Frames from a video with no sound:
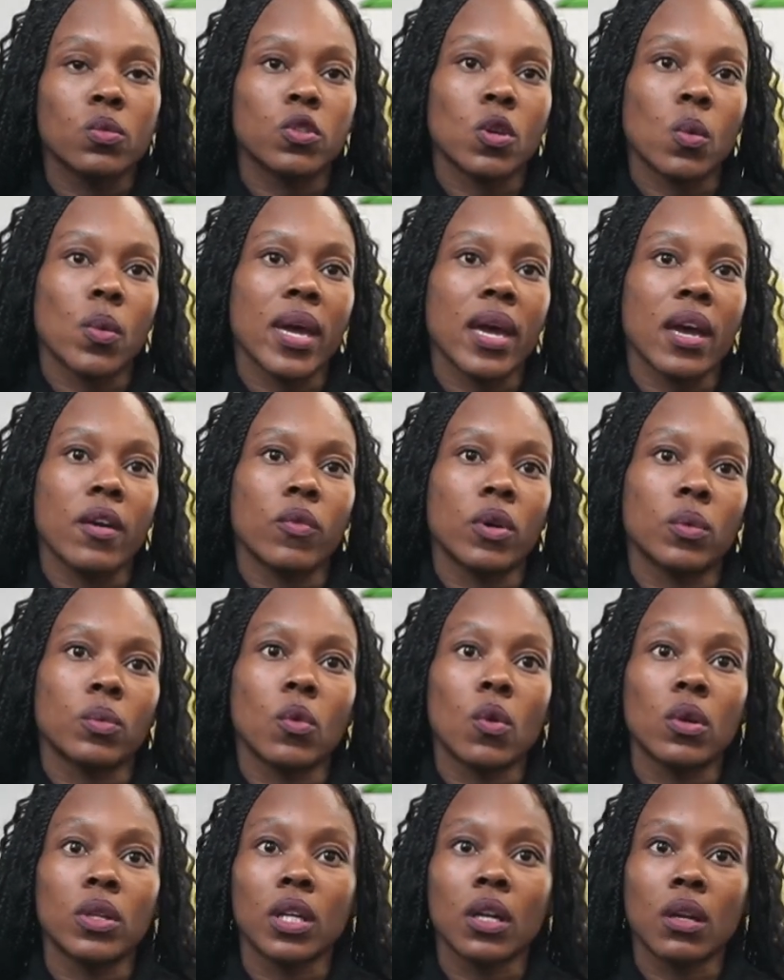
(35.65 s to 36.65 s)
So we have what
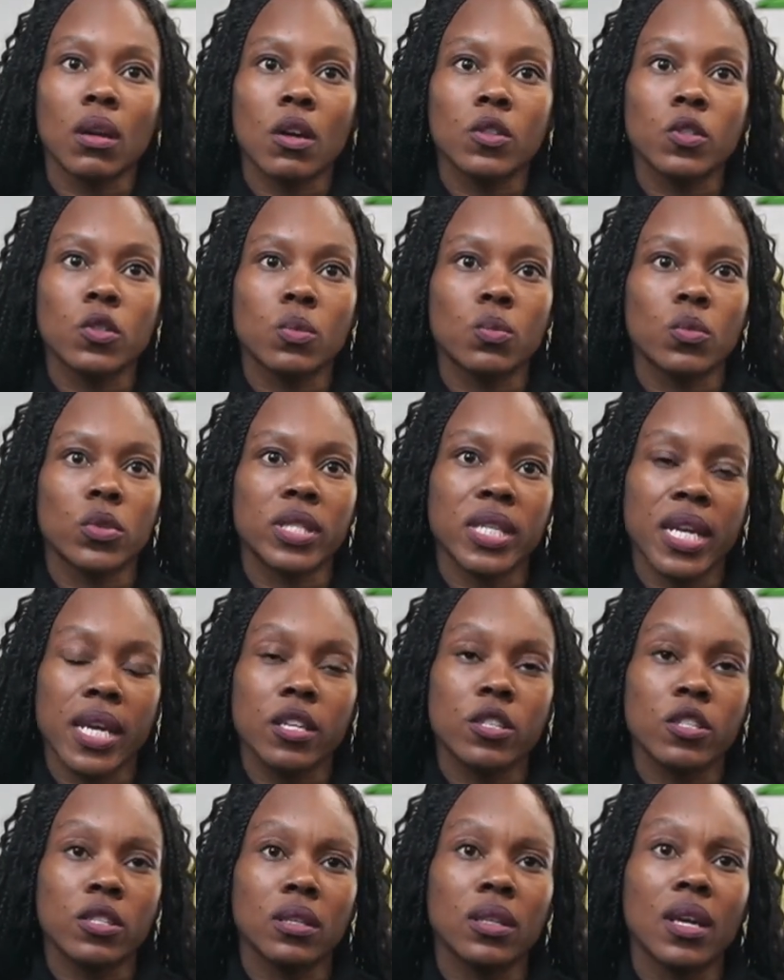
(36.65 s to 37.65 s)
we call a classroom
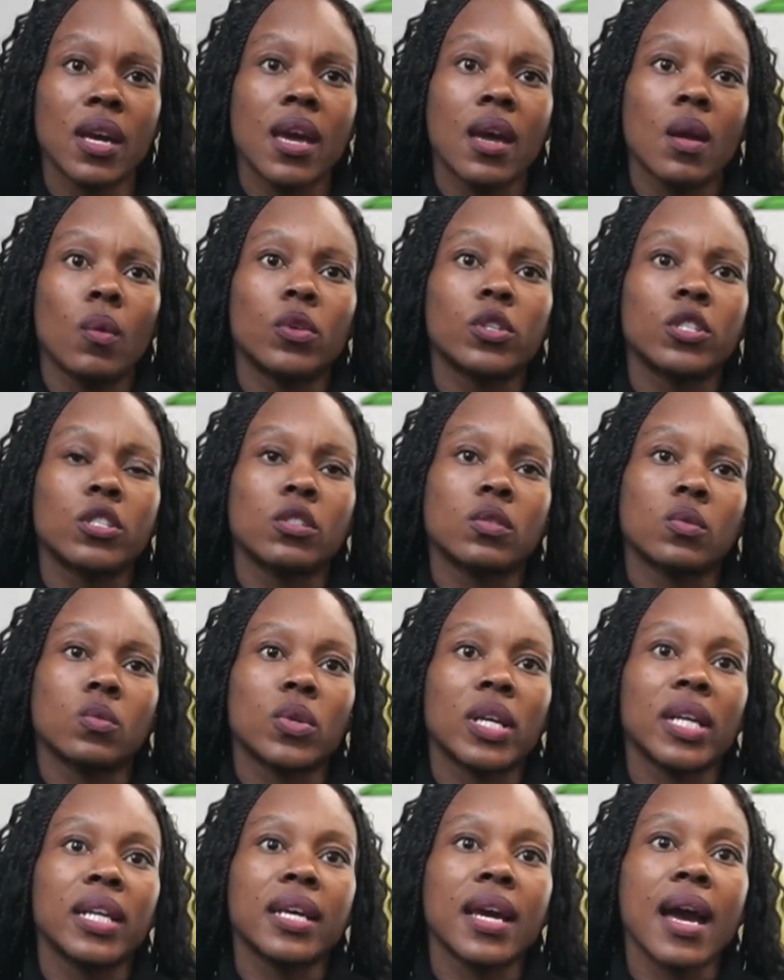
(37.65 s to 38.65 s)
rotation, which is
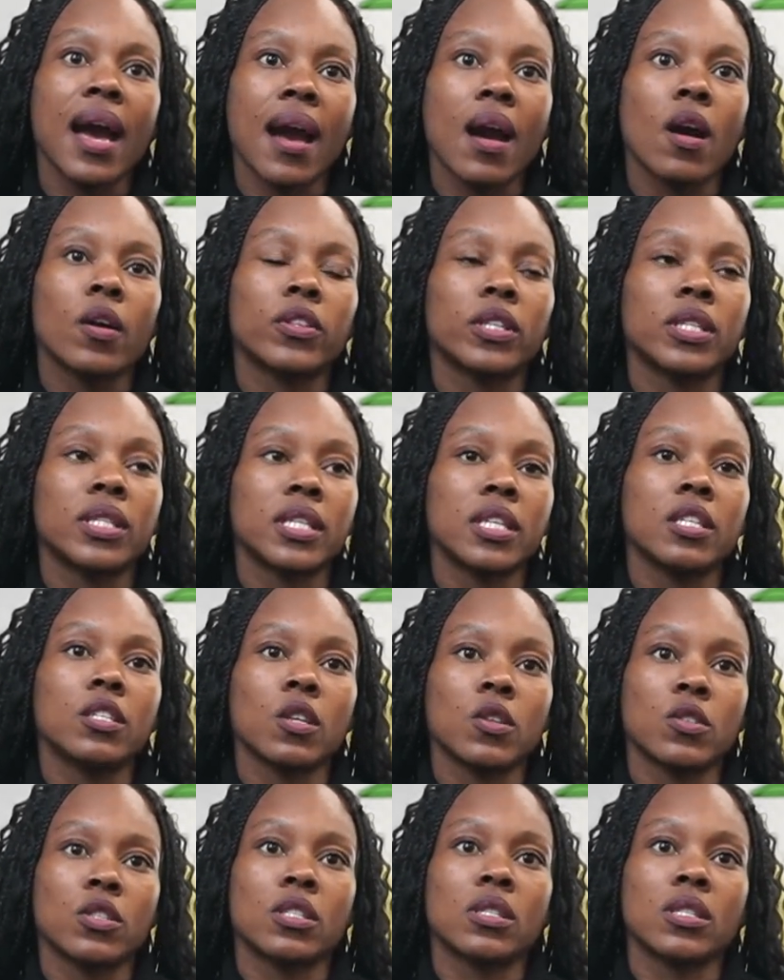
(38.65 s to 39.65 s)
really how the
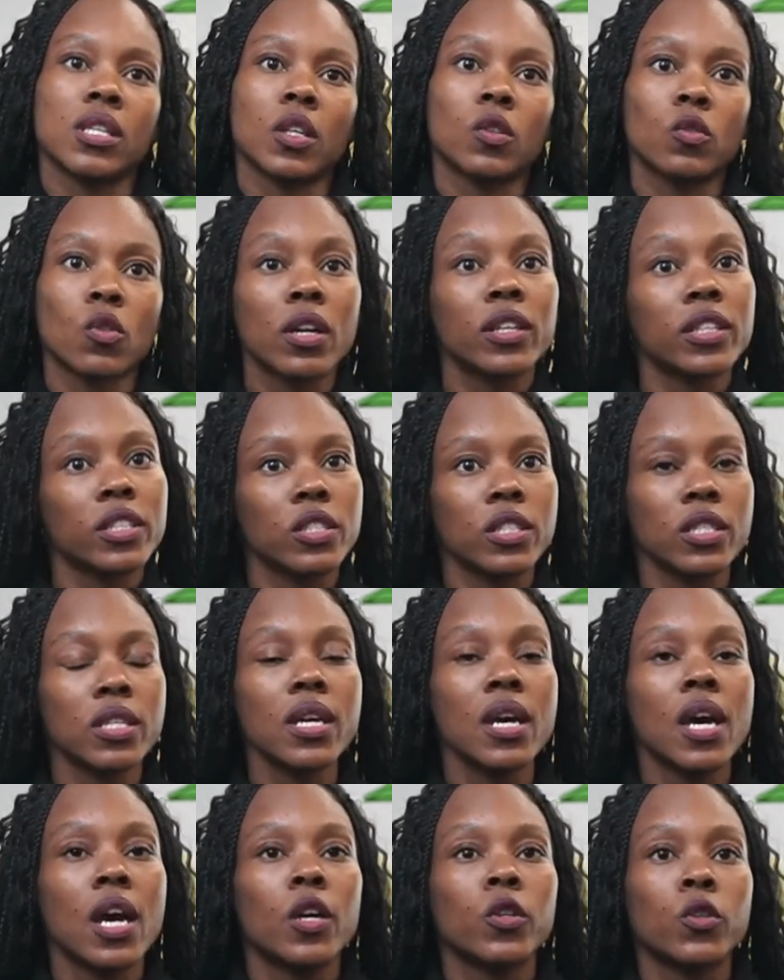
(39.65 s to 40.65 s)
teacher uses
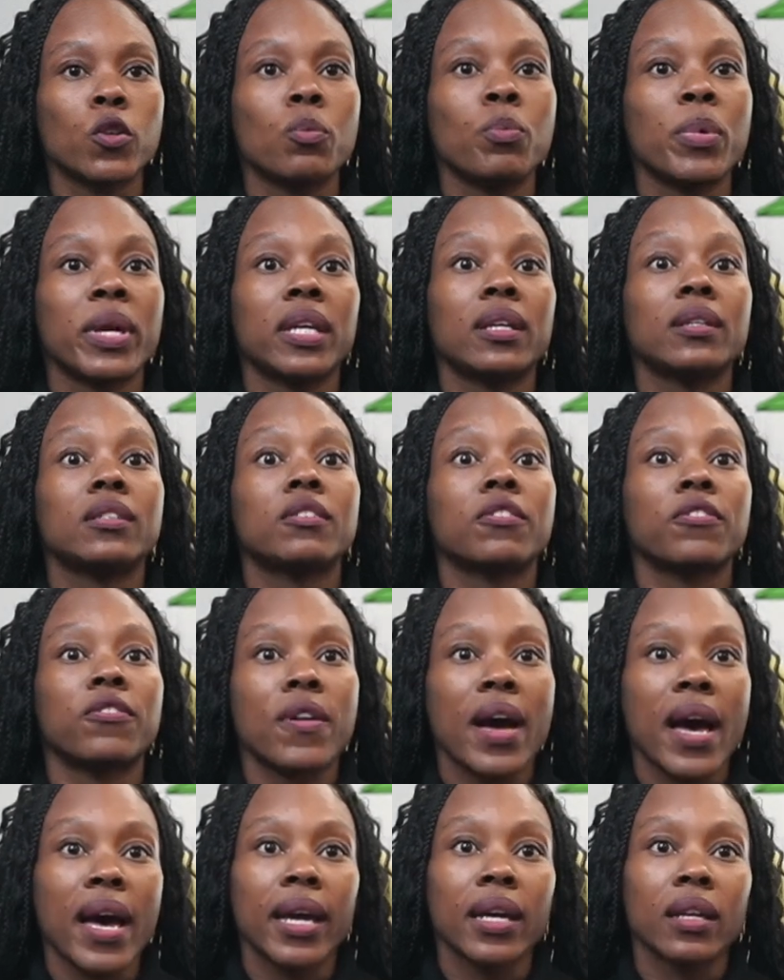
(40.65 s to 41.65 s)
technology to better
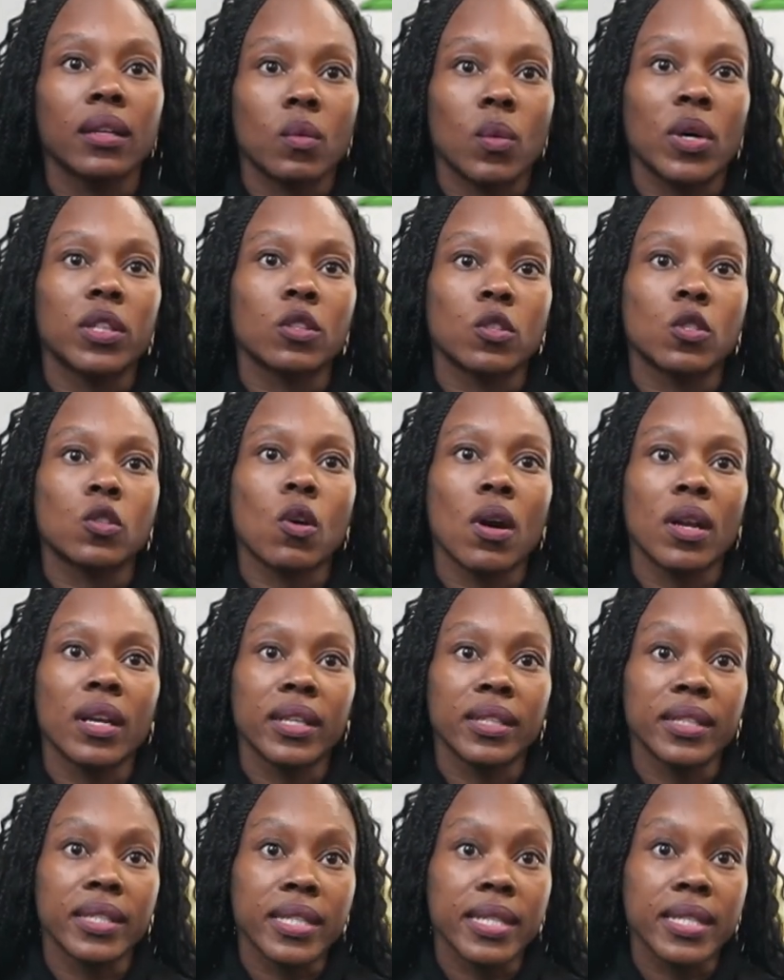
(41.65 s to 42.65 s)
define what the
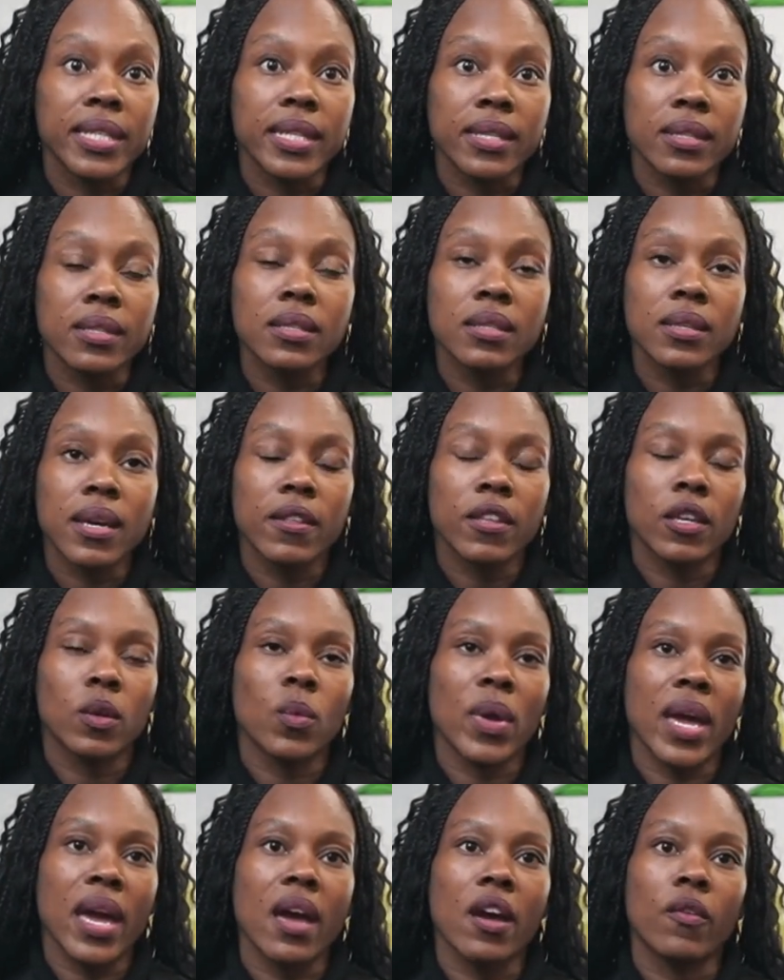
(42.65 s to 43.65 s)
scholar need is. And
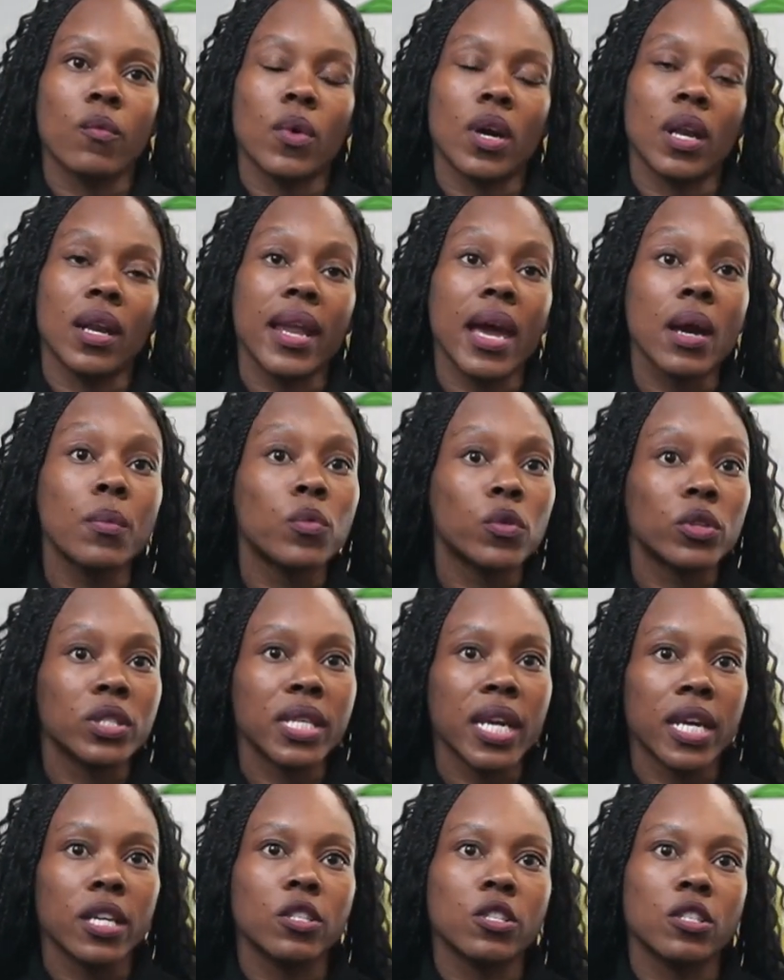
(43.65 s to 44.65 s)
then we have a lab
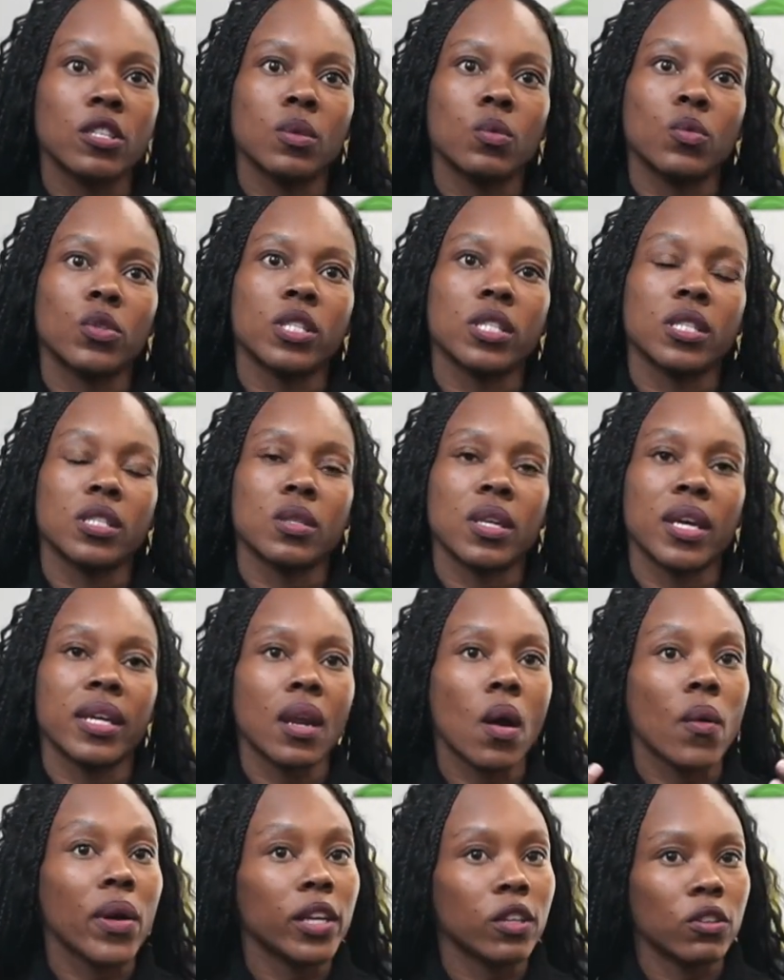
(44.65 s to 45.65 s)
rotation, which is
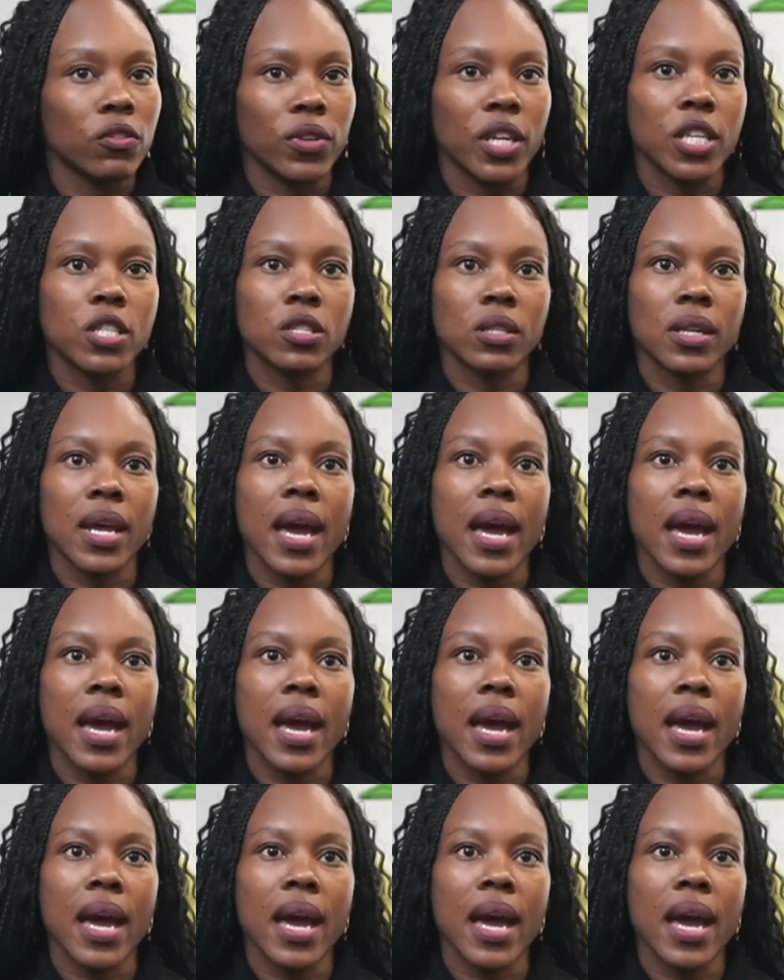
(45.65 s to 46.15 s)
in our innovation